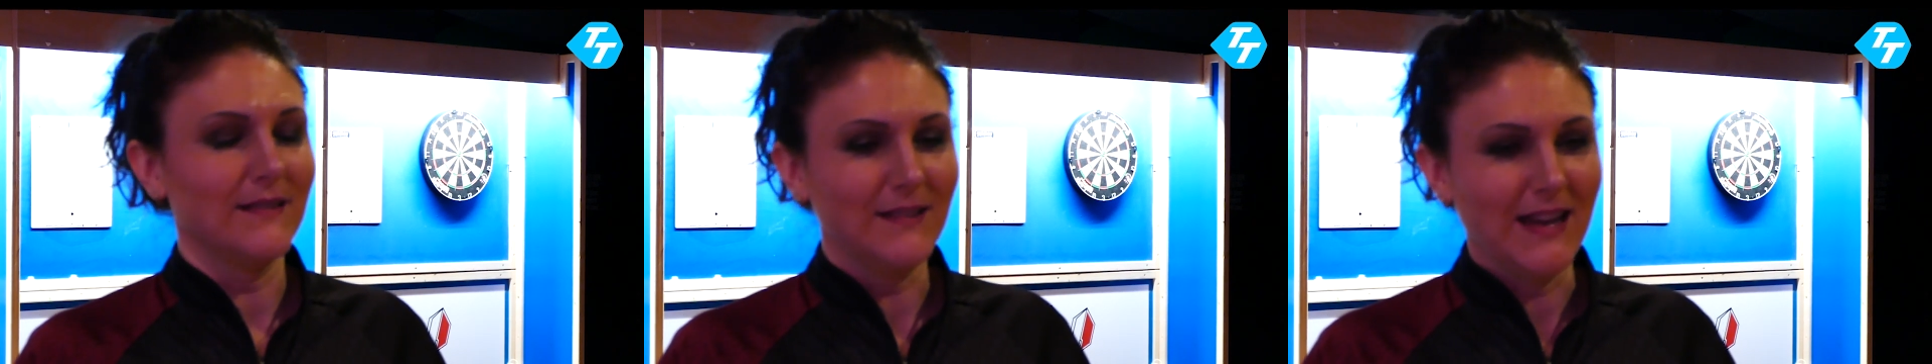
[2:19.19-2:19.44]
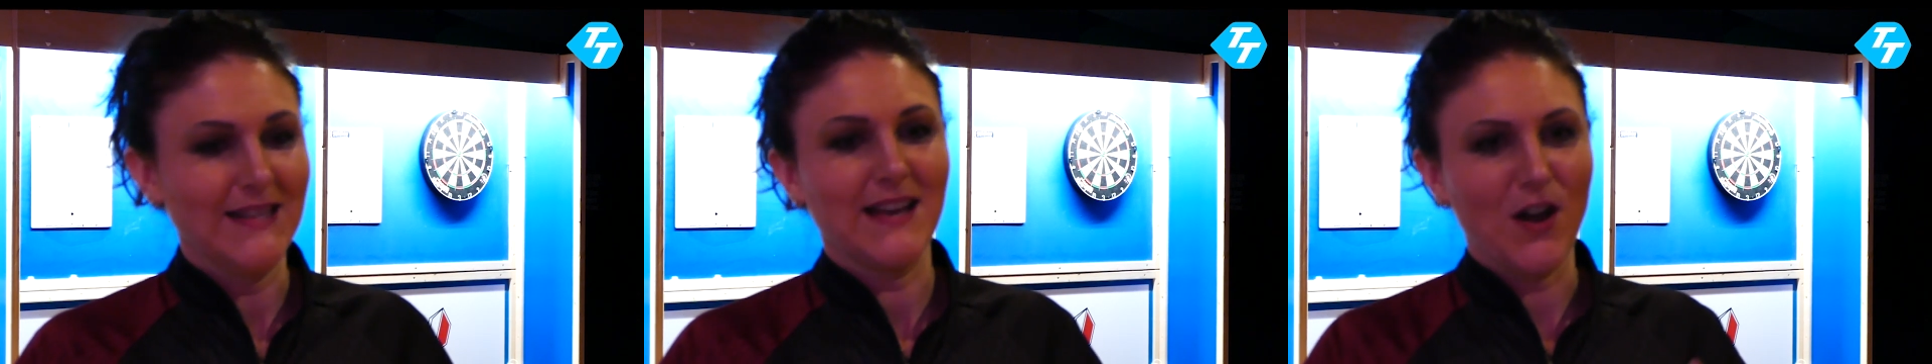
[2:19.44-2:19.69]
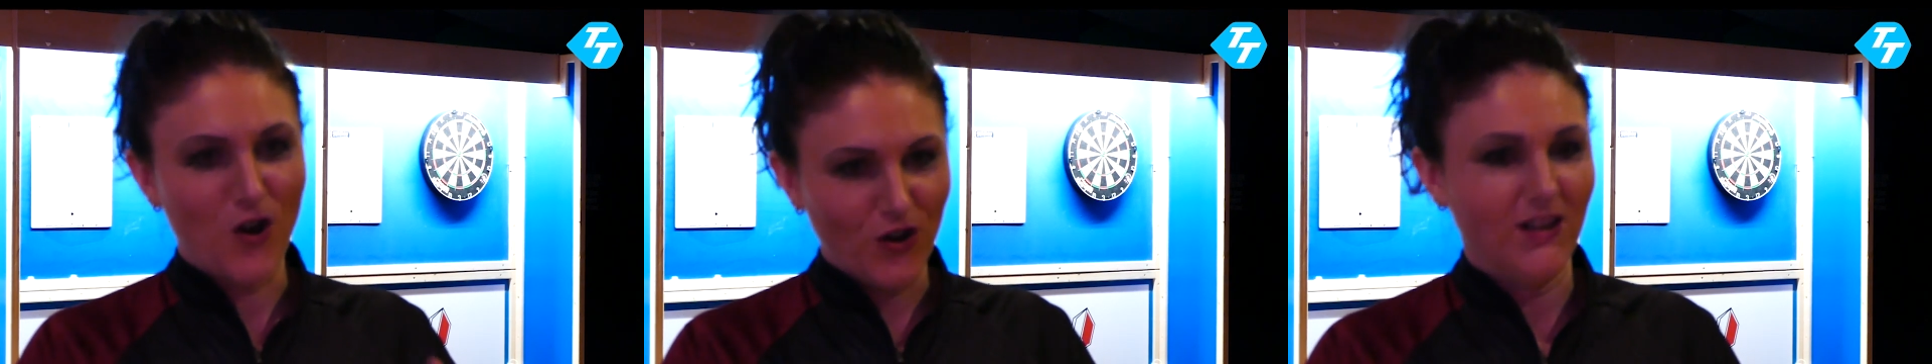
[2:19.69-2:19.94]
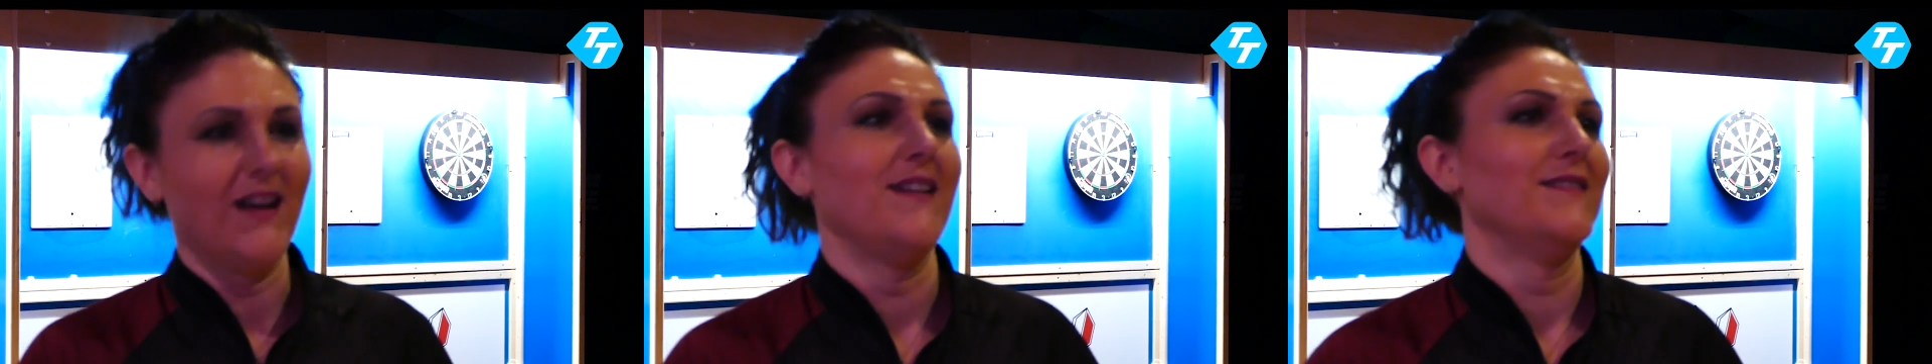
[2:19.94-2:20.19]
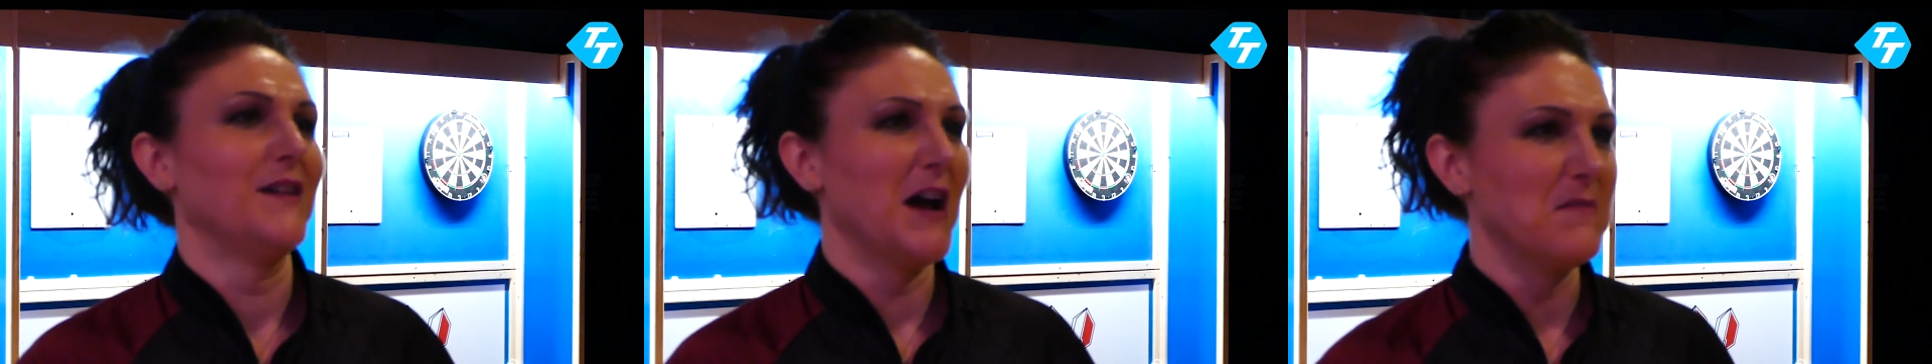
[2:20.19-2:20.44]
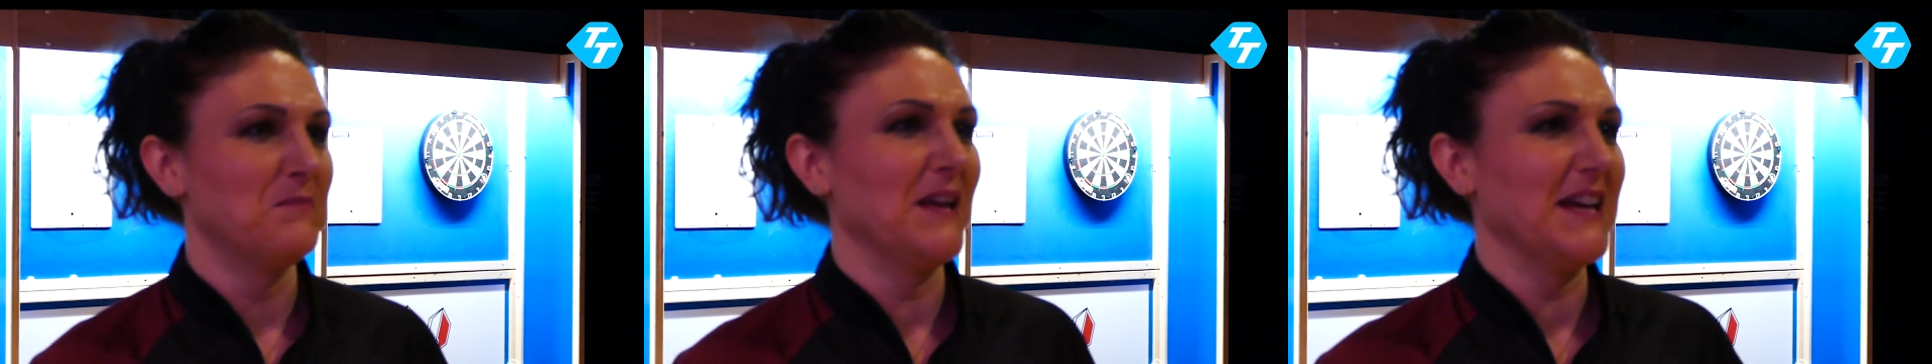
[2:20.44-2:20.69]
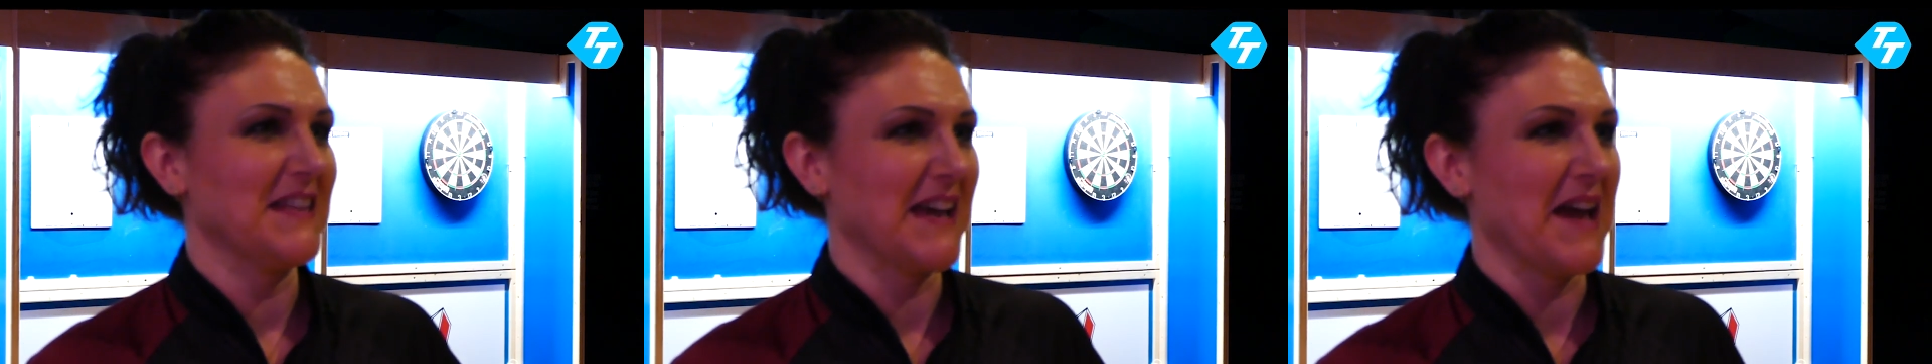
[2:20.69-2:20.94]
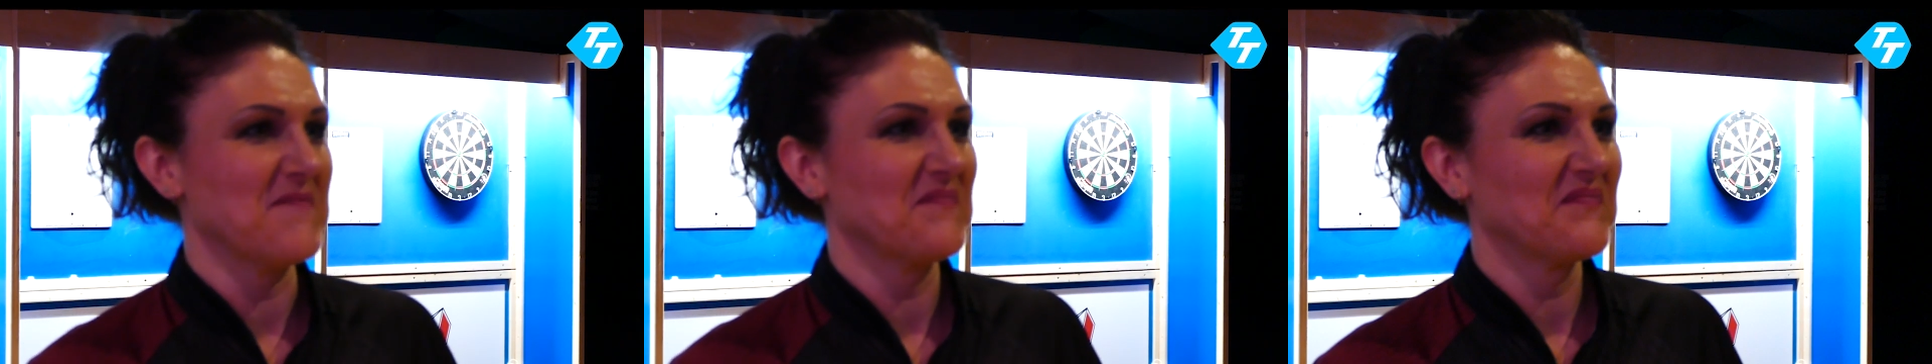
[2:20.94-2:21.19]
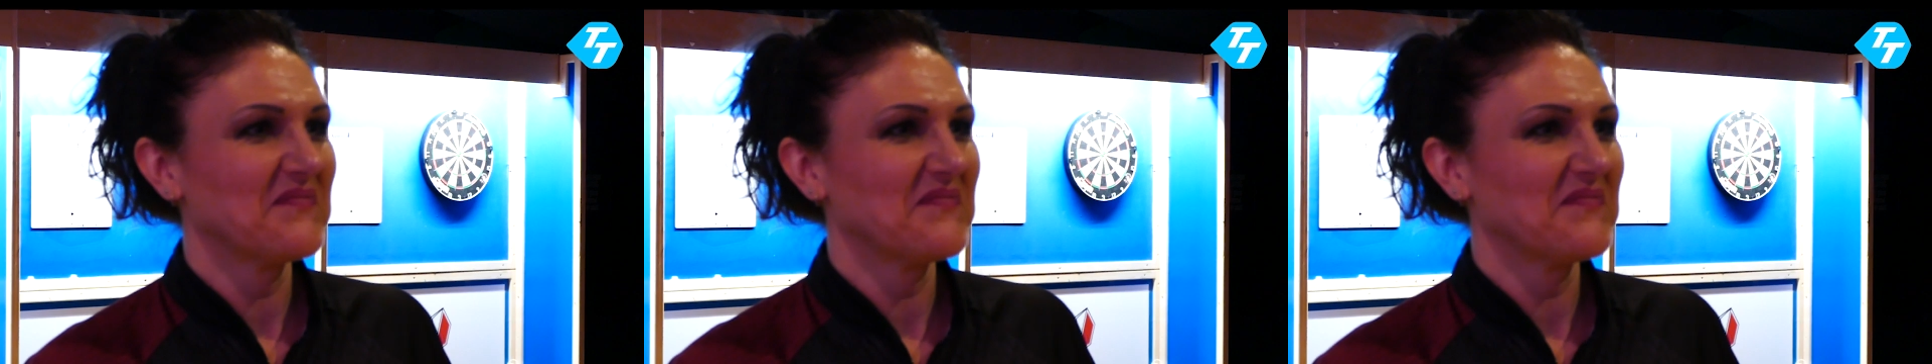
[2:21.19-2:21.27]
let's get on and um, play the game.